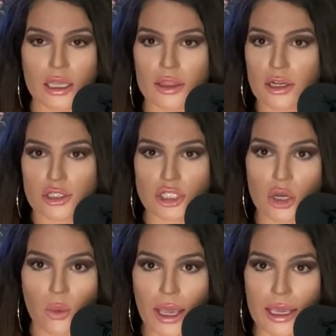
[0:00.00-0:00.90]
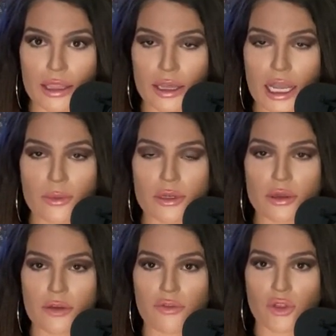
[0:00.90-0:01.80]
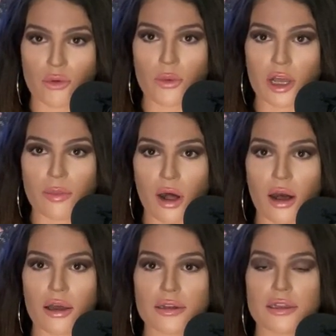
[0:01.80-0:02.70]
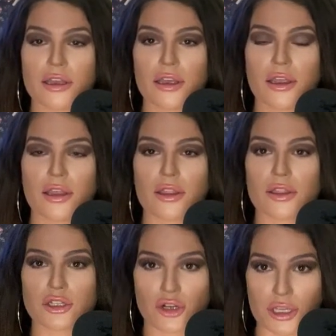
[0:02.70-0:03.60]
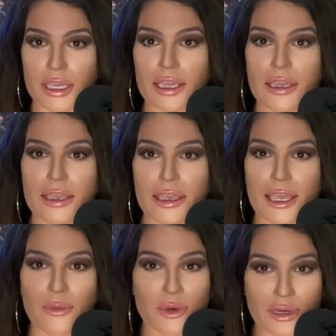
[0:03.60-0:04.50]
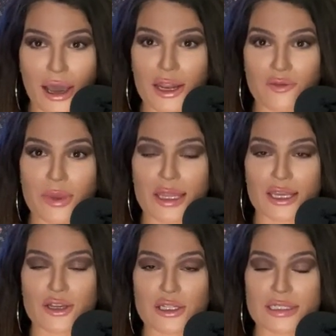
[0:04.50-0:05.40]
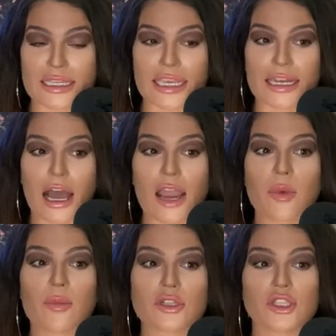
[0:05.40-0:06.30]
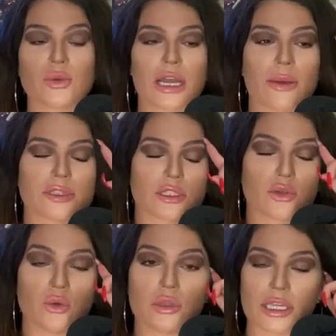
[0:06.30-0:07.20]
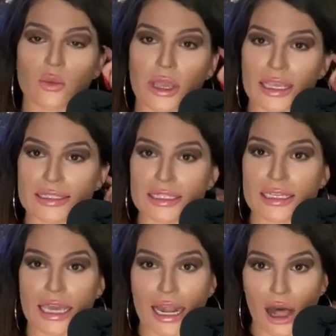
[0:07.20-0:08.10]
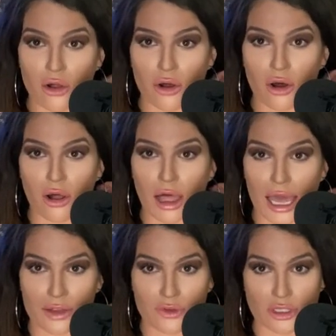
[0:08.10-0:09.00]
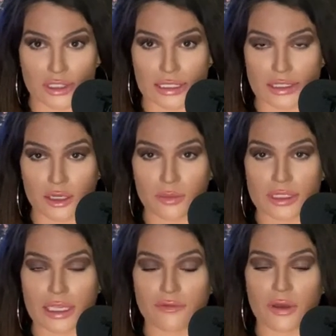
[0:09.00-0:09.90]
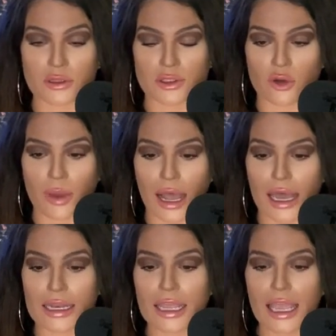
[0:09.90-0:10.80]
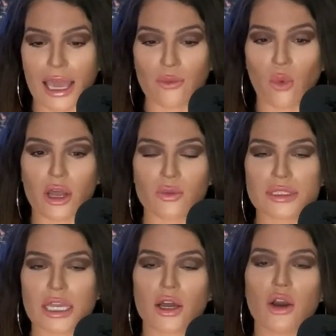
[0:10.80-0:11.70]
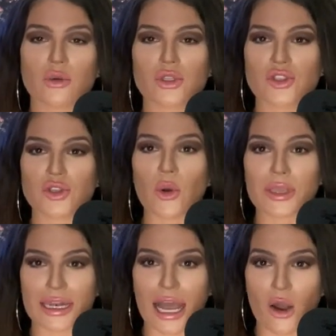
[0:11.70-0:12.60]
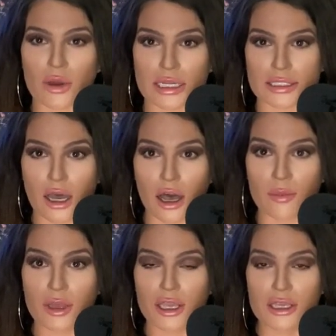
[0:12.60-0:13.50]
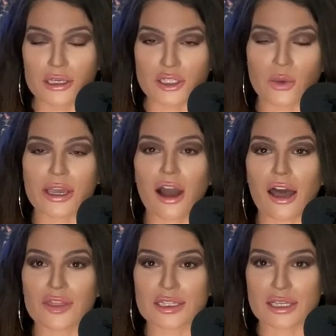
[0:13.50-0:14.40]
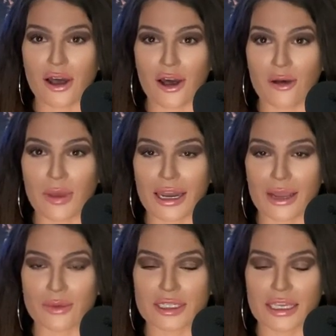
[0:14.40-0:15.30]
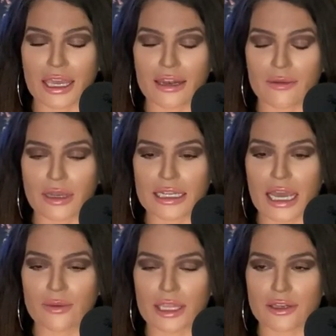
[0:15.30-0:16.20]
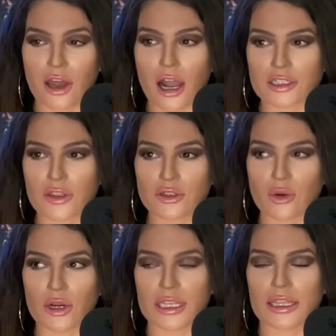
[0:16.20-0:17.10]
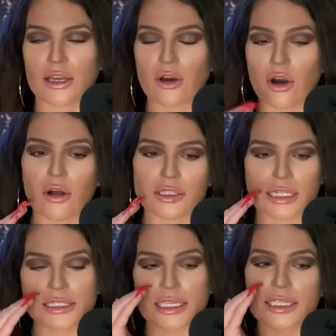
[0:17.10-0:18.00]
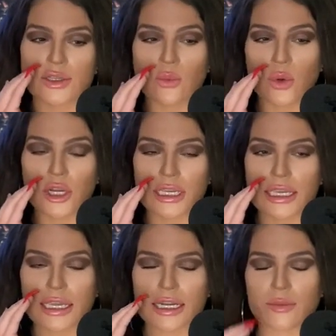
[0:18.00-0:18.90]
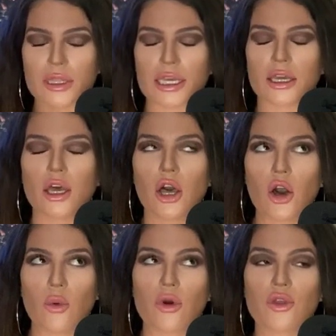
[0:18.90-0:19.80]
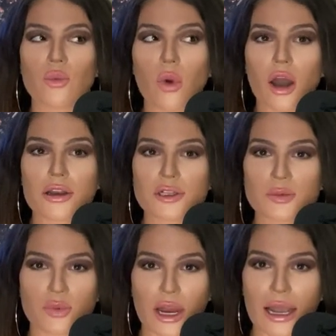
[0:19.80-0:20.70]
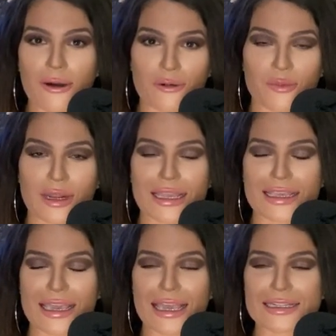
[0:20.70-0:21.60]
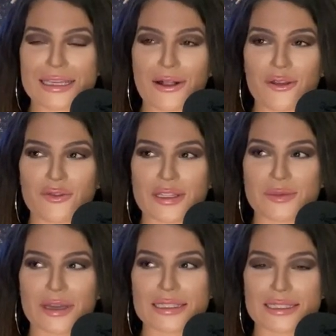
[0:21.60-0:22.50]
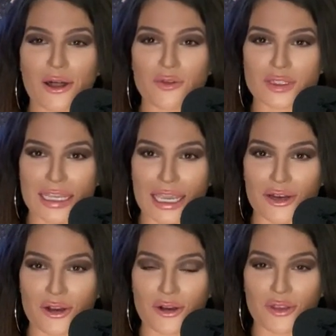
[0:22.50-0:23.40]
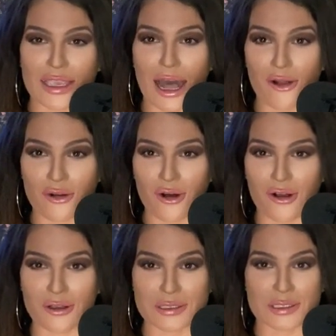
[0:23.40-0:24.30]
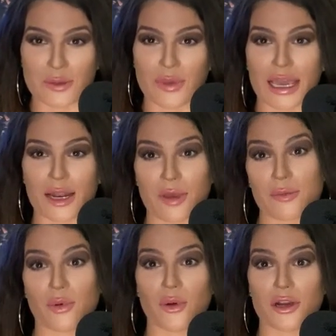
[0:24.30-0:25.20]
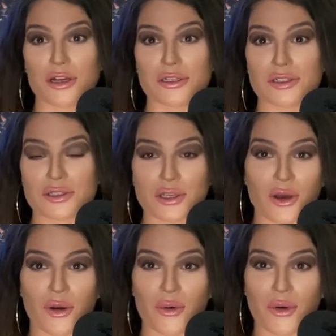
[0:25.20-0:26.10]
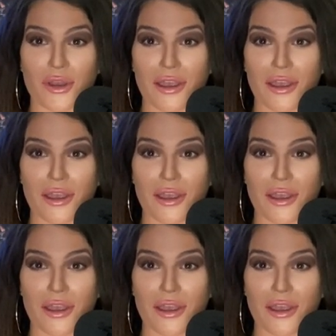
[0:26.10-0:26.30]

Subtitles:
there's no way. Like I would have thrown up on the turkey. It would not have been like a good scene. I remember too, like I was Googling ways to get alcohol out of your system because I felt so bad. And one was like, oh, soak it out in a tub. So I got in the tub and I was like, and my dad like knocked on the door and he like called and he's like, is it working? And I'm like, well, the water's brown, but I can't tell if it's my self tanner or the alcohol seeping out of my pores. So